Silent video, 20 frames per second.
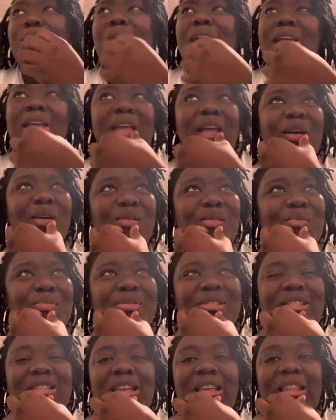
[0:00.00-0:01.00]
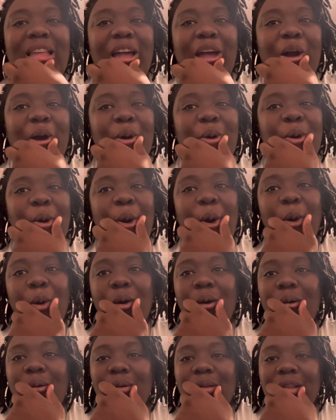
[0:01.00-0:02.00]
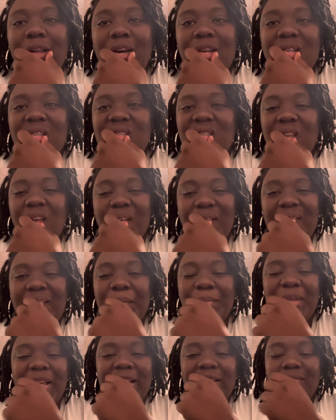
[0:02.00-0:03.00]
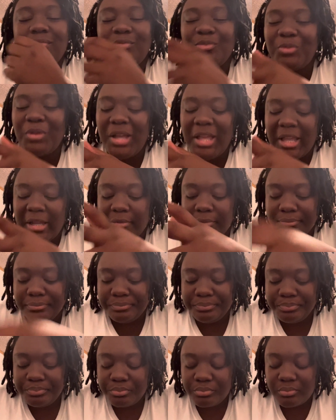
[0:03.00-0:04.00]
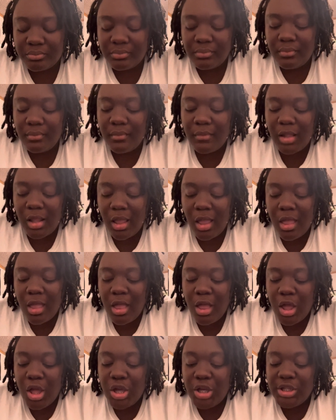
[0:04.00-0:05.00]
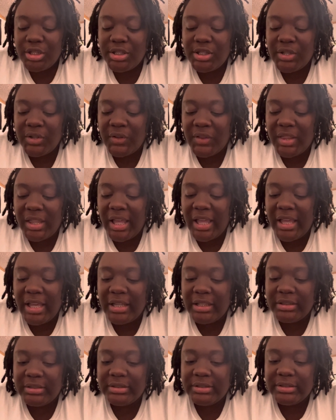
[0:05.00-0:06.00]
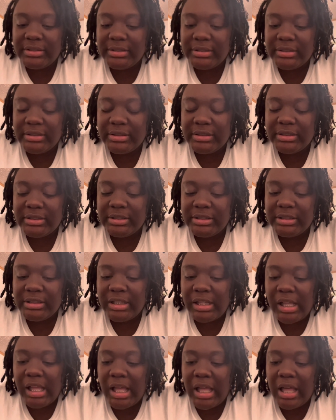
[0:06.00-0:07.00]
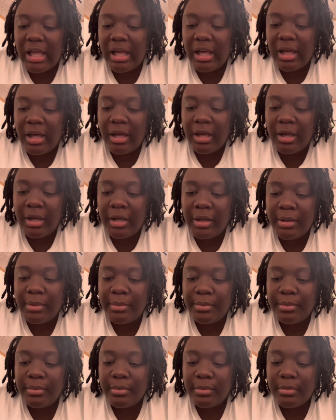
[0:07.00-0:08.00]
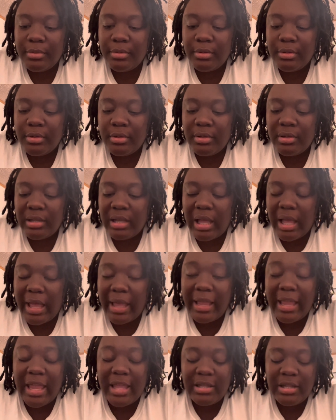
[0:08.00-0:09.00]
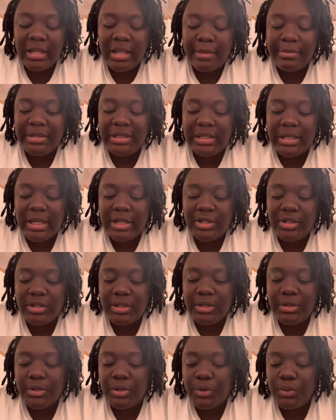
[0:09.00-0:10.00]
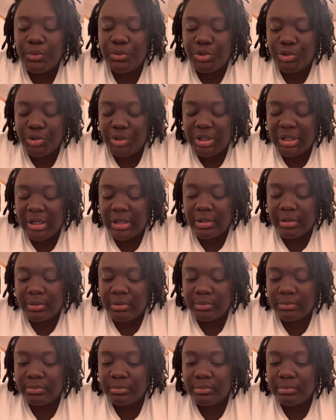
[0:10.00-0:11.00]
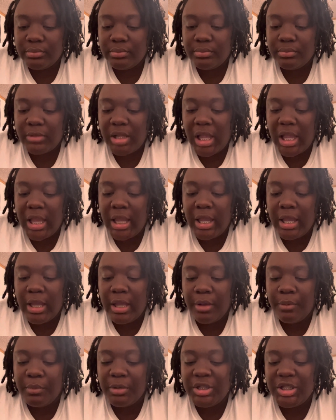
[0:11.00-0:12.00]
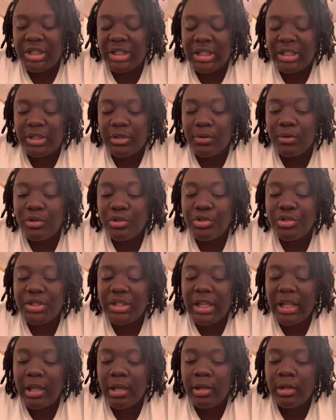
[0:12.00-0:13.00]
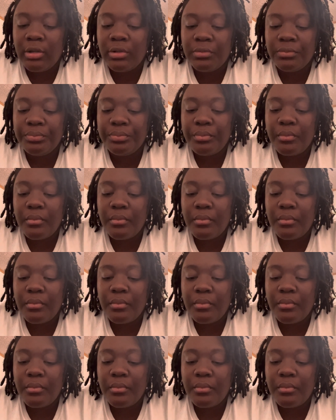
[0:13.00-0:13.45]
And Google was saying like a whole lot of stuff. And I'm like, what? So then I ended up scheduling the ultrasound, And when she did the ultrasound,